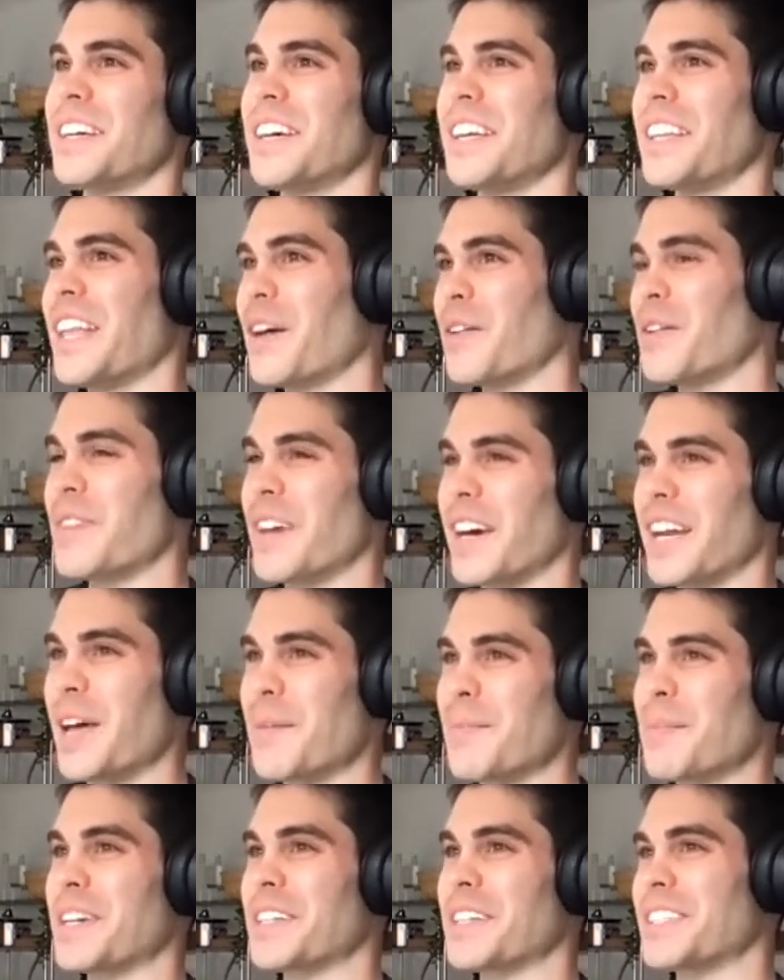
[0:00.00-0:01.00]
And now we've got
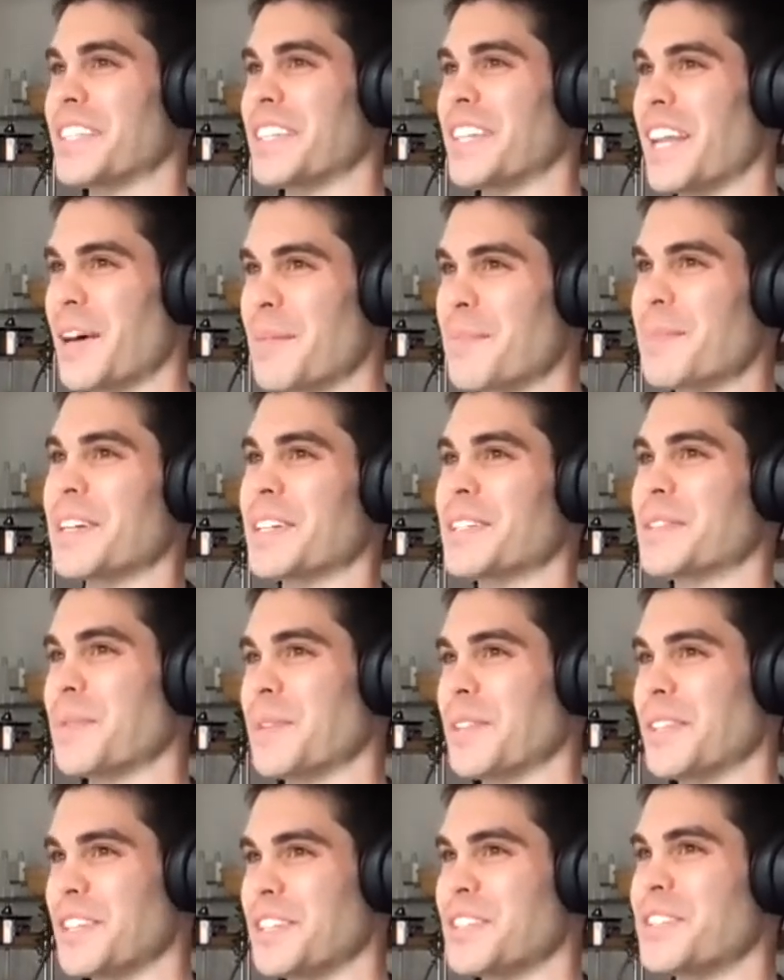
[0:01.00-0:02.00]
epics and epics
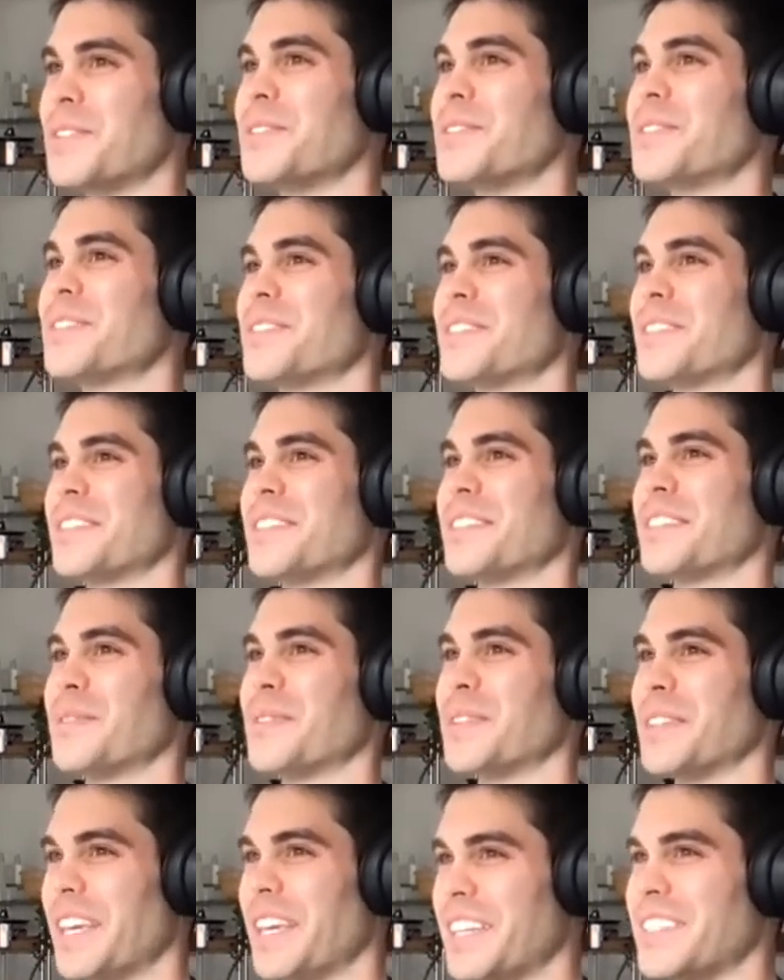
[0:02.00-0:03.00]
with issues
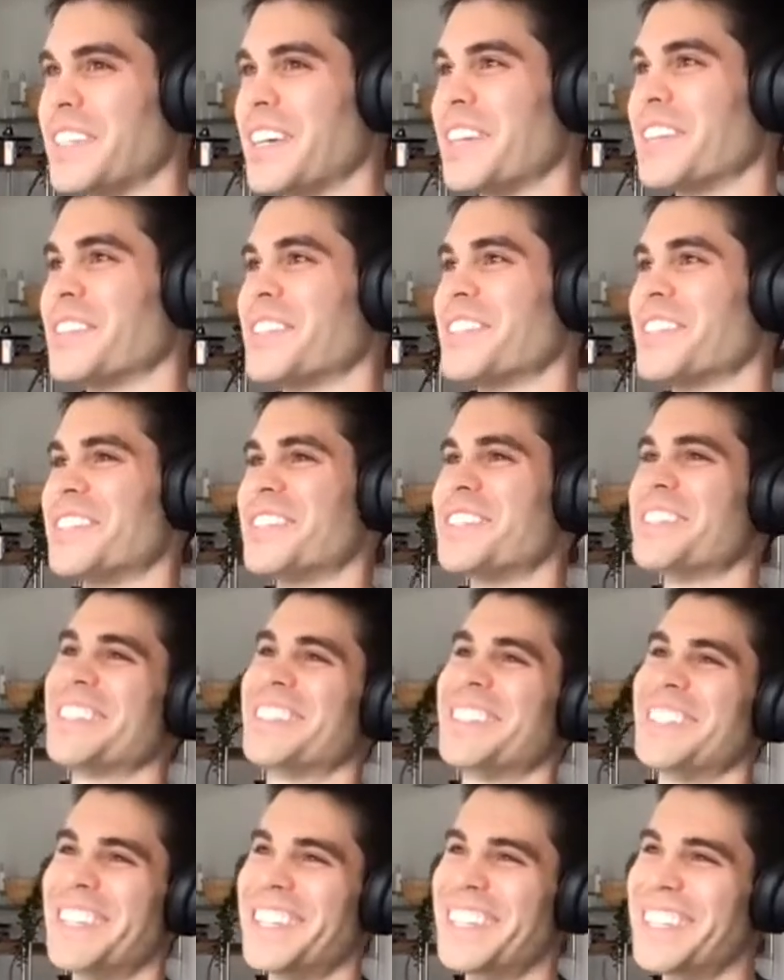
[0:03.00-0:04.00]
related to other
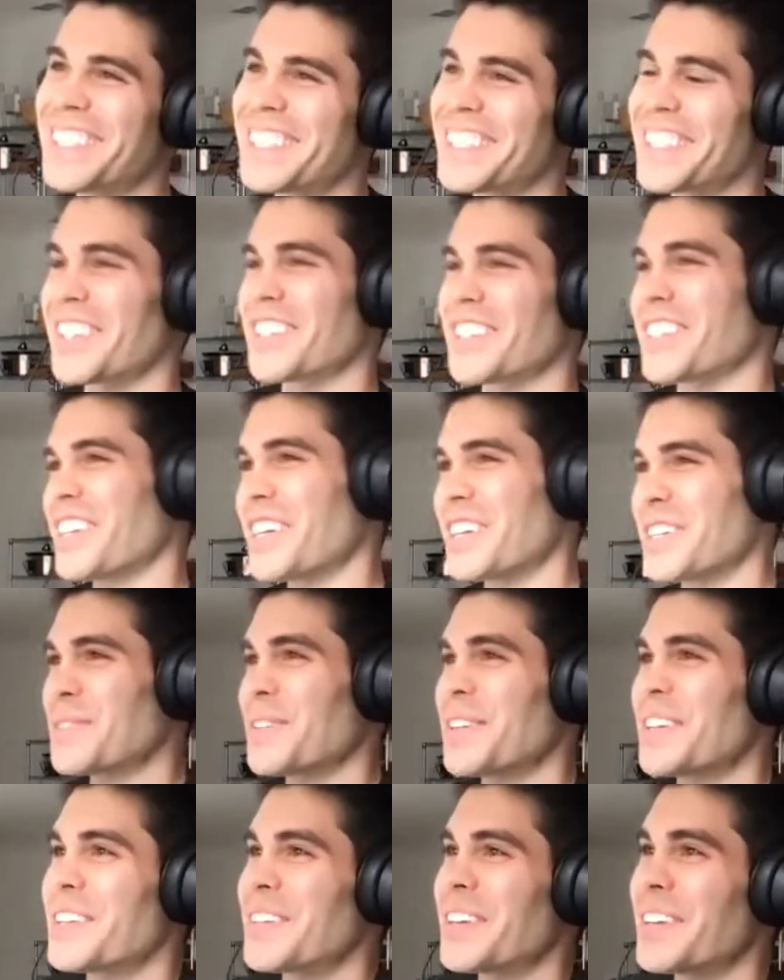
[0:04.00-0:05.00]
issues. So I was curious
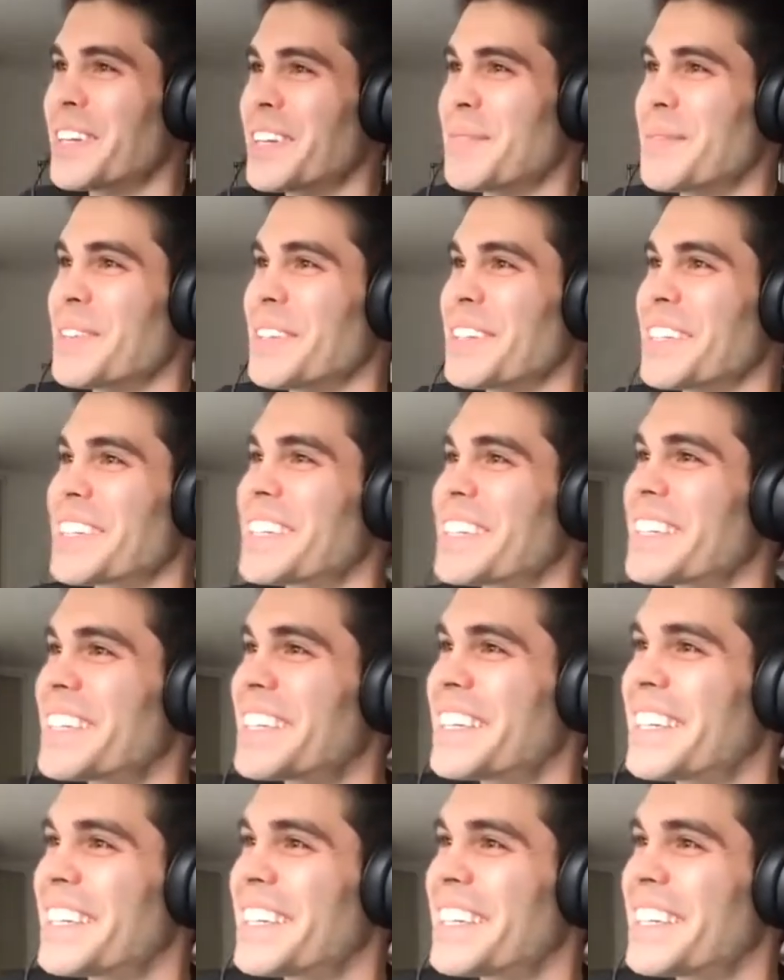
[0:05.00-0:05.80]
what you ended up doing.